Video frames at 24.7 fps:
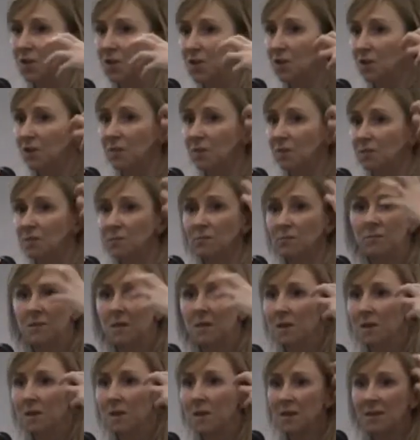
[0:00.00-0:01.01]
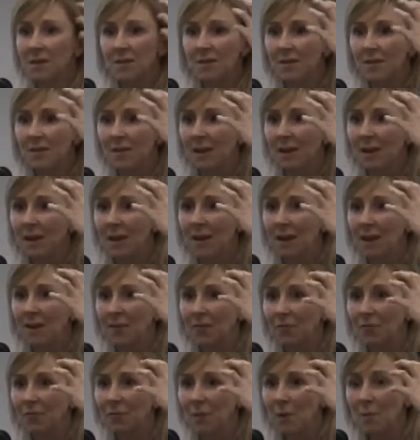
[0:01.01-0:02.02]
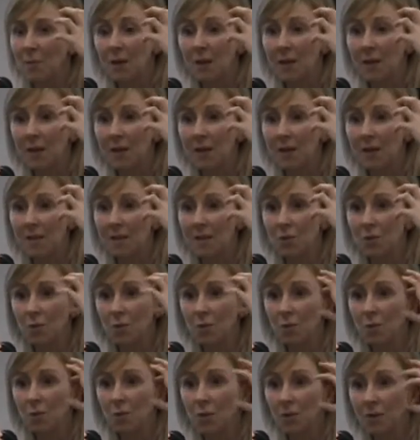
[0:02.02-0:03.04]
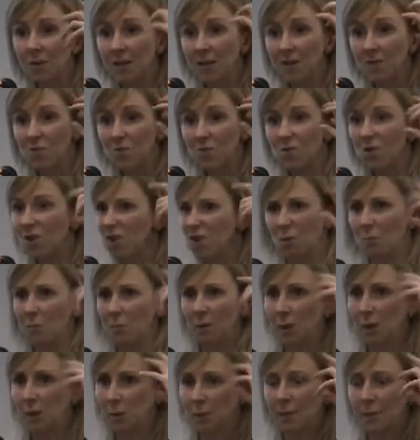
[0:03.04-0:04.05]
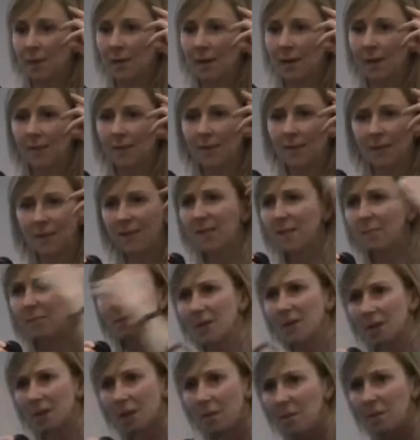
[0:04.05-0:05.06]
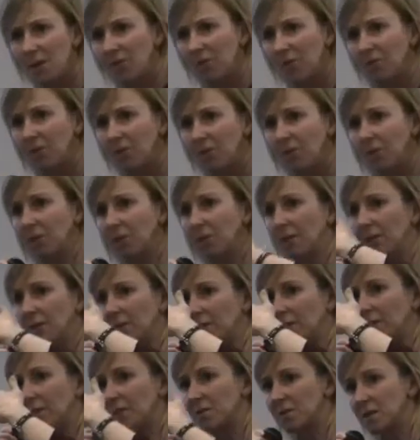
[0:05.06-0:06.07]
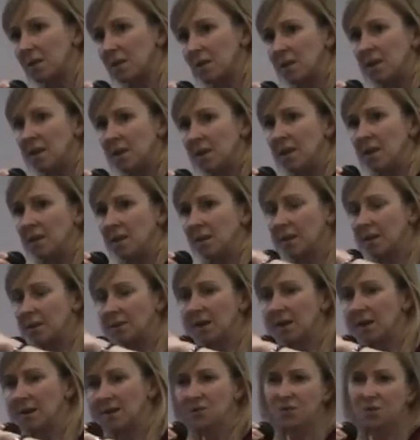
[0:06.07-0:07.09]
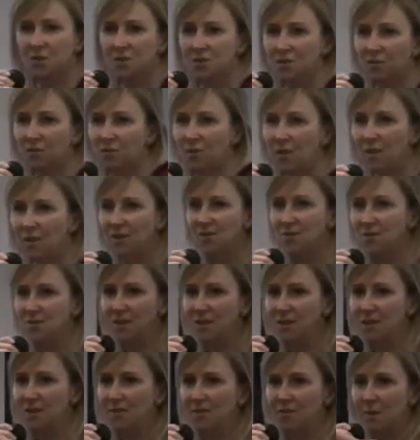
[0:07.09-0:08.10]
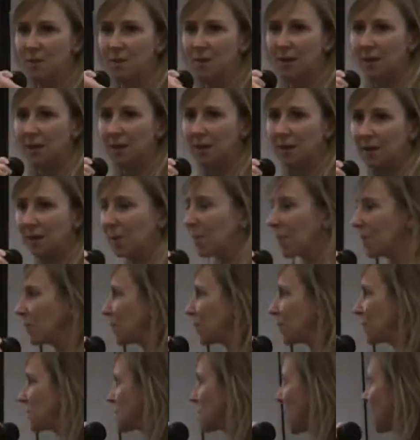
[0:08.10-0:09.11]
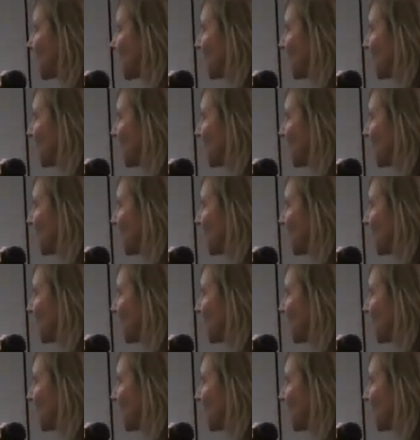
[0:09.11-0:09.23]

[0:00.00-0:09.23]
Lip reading: Piagetian framework, I guess, that things are all jumbled up, and then they seem to come out, that that's just very interesting from an academic